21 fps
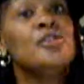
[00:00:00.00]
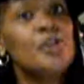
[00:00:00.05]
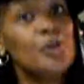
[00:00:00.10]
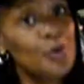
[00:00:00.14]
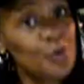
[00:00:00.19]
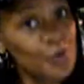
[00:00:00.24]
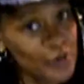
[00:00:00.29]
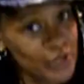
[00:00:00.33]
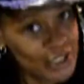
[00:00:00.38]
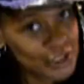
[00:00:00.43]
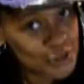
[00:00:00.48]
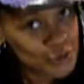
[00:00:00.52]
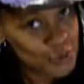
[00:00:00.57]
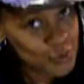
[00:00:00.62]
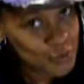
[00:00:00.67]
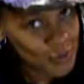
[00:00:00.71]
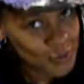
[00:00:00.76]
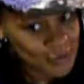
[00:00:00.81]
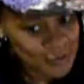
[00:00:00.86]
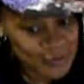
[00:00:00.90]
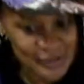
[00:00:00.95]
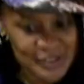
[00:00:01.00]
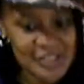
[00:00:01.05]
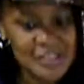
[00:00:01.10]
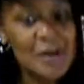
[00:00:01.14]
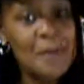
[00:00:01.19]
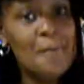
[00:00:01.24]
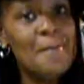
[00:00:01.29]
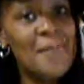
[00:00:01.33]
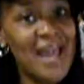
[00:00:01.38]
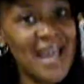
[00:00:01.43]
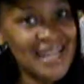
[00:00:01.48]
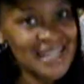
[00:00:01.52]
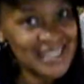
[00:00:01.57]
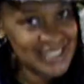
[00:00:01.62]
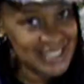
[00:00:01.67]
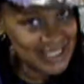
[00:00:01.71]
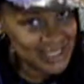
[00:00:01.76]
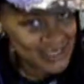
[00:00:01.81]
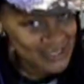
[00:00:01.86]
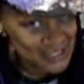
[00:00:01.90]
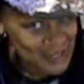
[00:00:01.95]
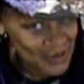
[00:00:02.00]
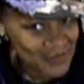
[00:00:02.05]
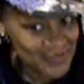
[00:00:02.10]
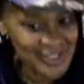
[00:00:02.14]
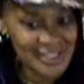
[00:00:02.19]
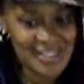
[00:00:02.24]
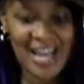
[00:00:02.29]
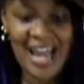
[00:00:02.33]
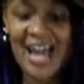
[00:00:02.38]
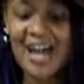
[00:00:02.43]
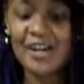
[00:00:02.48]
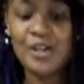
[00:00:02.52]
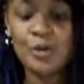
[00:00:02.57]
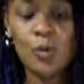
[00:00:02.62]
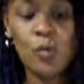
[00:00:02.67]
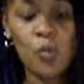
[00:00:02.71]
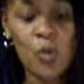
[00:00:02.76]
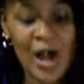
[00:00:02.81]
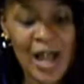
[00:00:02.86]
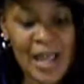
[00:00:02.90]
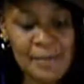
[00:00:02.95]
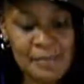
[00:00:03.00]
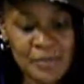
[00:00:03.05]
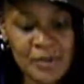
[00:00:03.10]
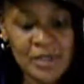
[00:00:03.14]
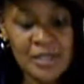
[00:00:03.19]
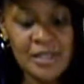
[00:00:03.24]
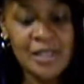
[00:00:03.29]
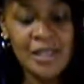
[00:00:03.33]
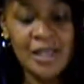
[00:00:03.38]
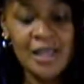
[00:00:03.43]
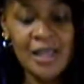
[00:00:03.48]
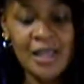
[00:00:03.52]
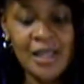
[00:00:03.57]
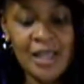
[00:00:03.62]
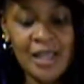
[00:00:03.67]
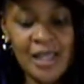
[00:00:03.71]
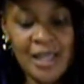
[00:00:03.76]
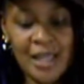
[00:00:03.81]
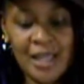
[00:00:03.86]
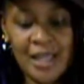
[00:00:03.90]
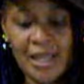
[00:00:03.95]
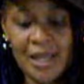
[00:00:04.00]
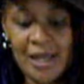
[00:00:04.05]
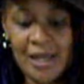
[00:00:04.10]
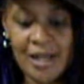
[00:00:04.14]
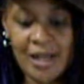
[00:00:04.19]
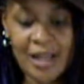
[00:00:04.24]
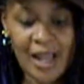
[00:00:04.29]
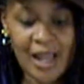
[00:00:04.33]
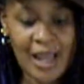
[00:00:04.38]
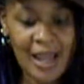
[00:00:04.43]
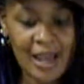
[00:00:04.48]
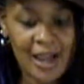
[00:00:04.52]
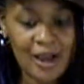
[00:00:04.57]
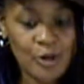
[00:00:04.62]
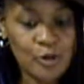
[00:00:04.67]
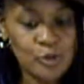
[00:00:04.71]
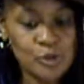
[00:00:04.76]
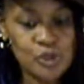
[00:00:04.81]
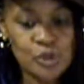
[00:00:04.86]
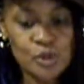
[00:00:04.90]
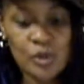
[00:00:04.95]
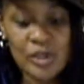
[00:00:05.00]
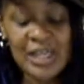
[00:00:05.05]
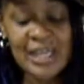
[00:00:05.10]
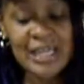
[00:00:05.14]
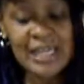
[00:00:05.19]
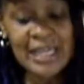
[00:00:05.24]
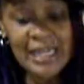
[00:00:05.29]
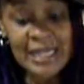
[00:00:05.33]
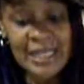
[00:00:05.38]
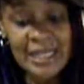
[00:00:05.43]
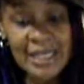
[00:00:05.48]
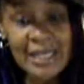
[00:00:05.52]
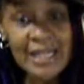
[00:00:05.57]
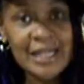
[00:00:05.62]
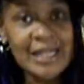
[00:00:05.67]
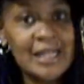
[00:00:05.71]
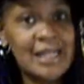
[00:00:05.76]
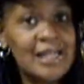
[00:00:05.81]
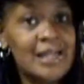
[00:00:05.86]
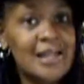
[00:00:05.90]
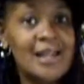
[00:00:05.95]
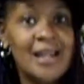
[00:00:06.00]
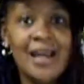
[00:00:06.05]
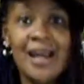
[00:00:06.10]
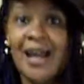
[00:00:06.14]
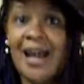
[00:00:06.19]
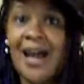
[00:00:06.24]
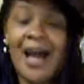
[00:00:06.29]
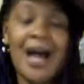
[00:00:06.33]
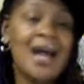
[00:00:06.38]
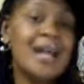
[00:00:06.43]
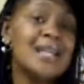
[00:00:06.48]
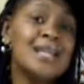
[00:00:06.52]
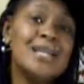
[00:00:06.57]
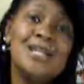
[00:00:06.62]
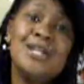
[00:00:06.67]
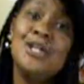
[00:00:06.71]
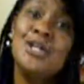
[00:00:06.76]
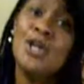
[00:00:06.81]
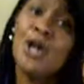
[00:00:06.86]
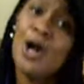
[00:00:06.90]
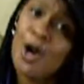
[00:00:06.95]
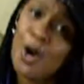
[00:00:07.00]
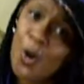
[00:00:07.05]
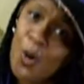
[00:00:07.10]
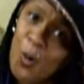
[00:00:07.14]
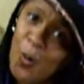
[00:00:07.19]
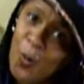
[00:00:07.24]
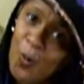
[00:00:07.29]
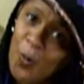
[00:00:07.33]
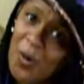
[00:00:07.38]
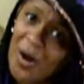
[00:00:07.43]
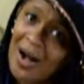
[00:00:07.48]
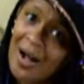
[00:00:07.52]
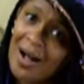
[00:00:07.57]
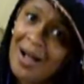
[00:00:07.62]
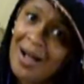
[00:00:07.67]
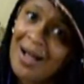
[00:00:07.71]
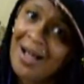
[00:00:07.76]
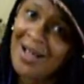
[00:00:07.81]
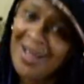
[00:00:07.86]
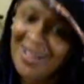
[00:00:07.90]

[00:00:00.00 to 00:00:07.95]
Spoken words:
the rituals, the maintenance of it, how to wipe it, and how to heat it, and I didn't know.